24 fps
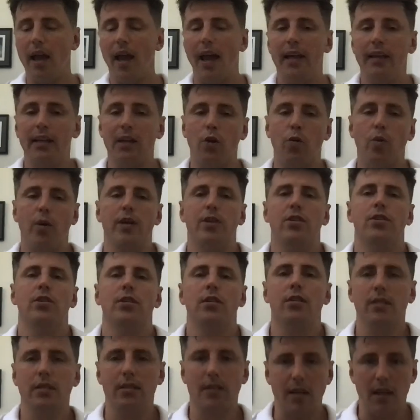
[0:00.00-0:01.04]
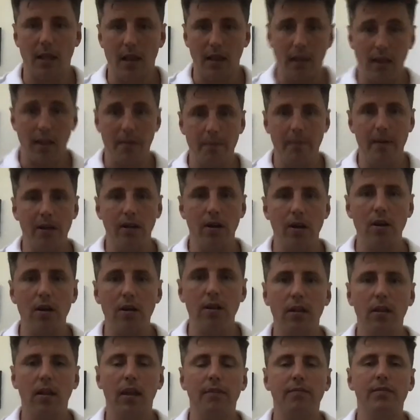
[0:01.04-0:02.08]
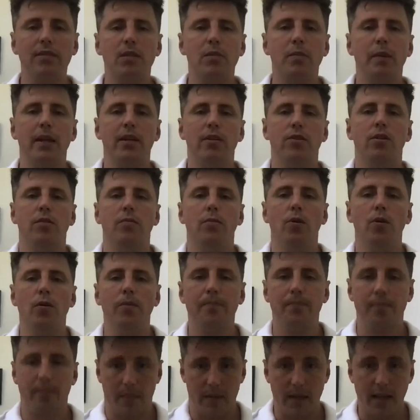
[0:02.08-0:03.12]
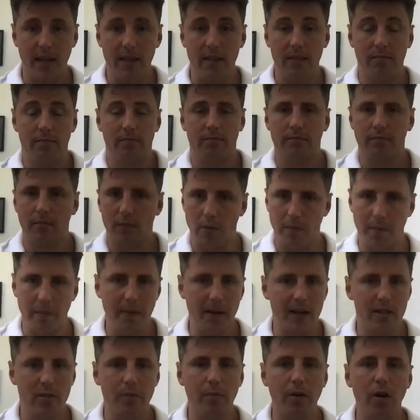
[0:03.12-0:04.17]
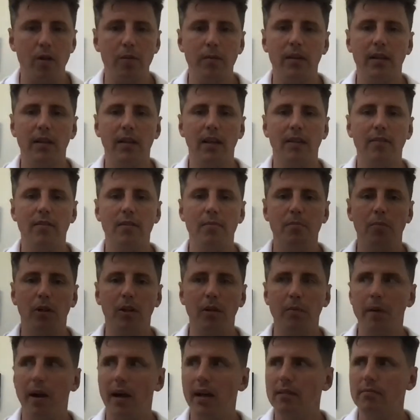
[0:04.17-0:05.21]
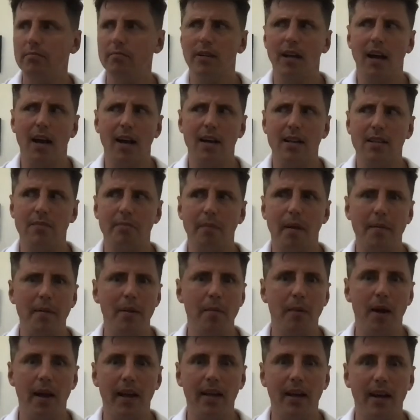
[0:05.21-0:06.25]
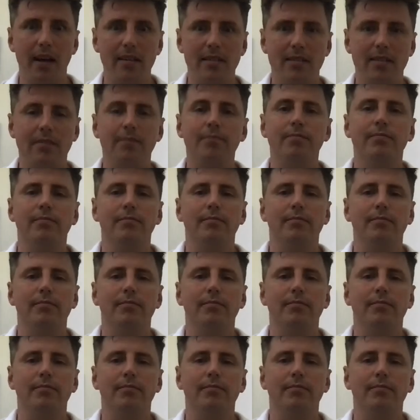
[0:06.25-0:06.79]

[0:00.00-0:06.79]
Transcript: Any questions, let me know. Love to speak to you more, and I'll be back tomorrow with another body part cast, maybe a bicast.